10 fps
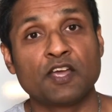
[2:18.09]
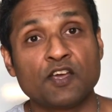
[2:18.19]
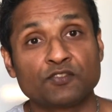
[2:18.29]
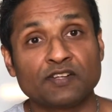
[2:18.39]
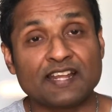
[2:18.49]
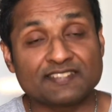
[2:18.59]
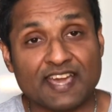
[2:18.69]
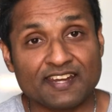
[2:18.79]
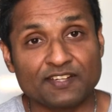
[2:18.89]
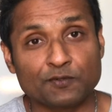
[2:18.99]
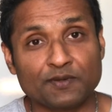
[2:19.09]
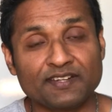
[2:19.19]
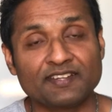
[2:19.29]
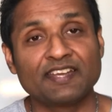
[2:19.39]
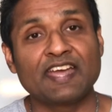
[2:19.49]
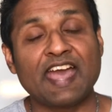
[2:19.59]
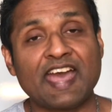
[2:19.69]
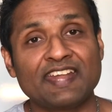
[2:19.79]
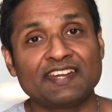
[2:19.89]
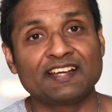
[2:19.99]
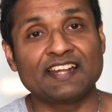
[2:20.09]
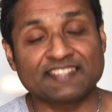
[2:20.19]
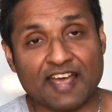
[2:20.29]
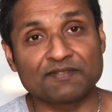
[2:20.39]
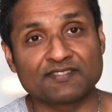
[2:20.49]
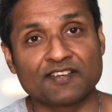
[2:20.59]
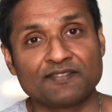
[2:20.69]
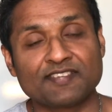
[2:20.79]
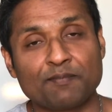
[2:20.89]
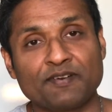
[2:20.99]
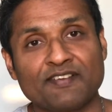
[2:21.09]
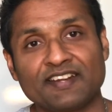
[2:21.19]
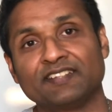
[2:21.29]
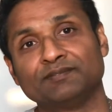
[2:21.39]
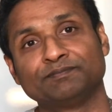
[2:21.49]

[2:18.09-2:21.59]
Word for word: So let's get into it and let's have the service up and running.